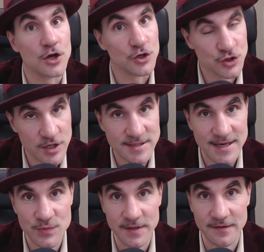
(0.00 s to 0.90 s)
Just
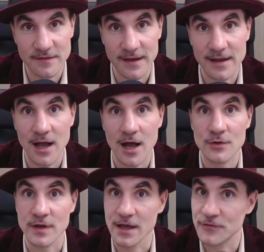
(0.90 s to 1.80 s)
as with the takeout,
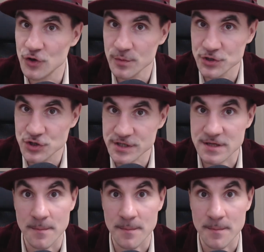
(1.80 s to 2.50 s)
if you would just